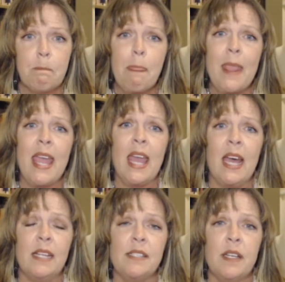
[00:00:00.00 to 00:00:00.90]

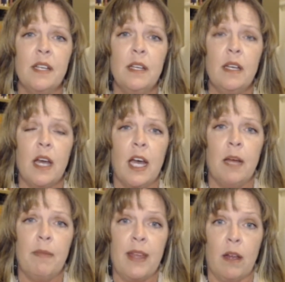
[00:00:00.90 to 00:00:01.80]
And
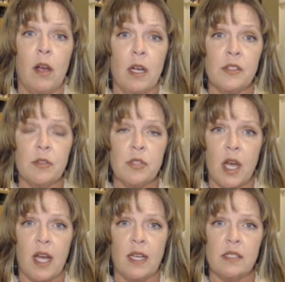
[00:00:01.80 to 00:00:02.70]
they are also
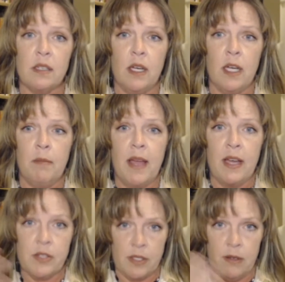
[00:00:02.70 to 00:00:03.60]
taught how
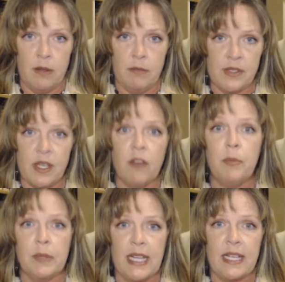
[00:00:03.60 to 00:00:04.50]
to
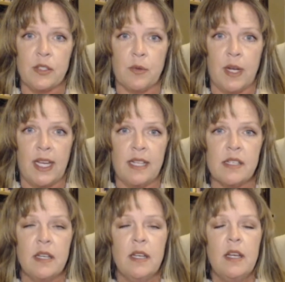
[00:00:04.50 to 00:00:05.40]
self-please, right?
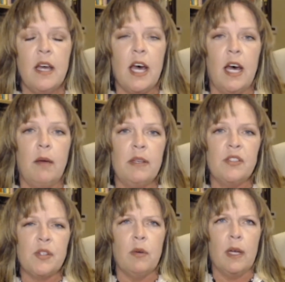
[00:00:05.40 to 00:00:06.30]
And
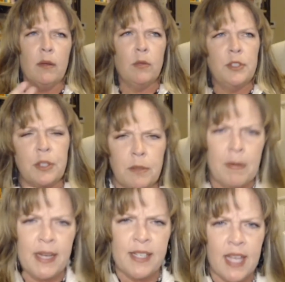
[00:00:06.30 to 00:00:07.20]
so I don't want your
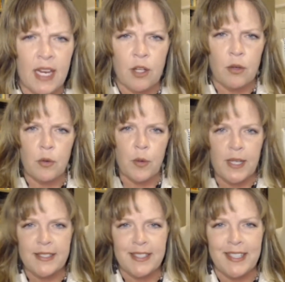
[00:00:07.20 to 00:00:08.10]
mind to kind of go
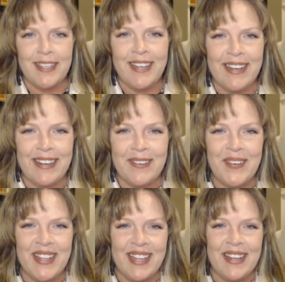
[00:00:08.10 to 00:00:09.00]
crazy
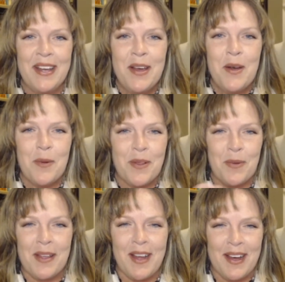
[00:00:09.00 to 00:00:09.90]
with
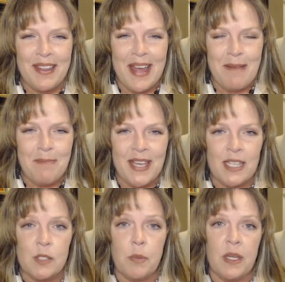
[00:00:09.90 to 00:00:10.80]
what all that
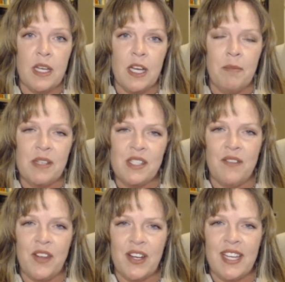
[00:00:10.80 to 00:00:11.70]
means, but it's a
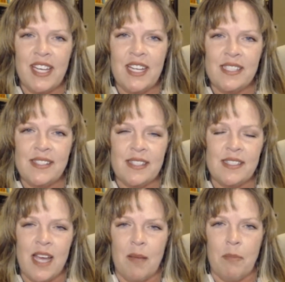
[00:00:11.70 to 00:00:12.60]
very innocent
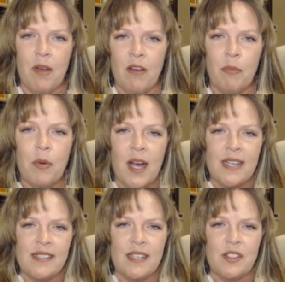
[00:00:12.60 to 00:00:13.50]
type of
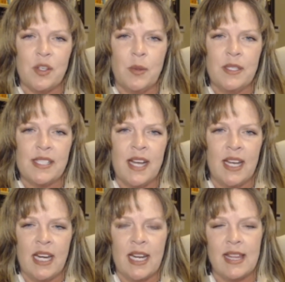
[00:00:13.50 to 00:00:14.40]
process. So it's not
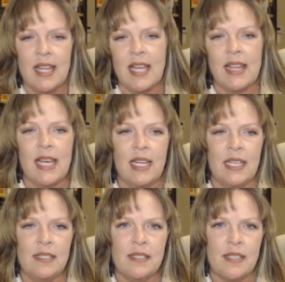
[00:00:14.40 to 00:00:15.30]
anything that is